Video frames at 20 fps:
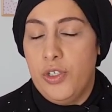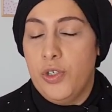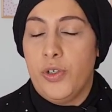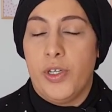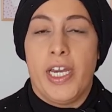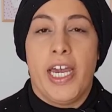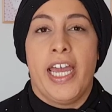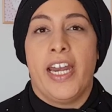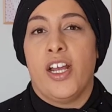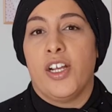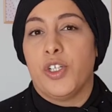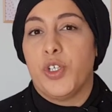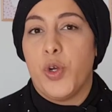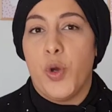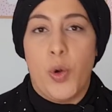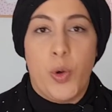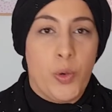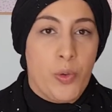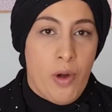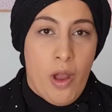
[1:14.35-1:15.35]
You cannot
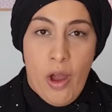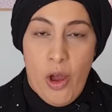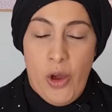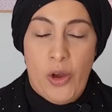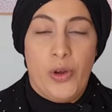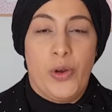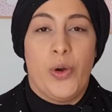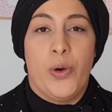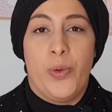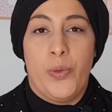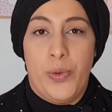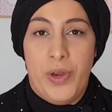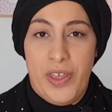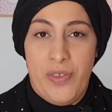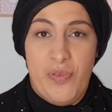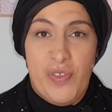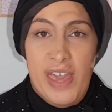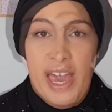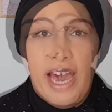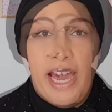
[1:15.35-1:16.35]
go wrong
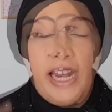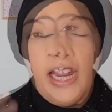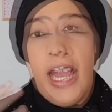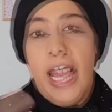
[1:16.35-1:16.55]
with that.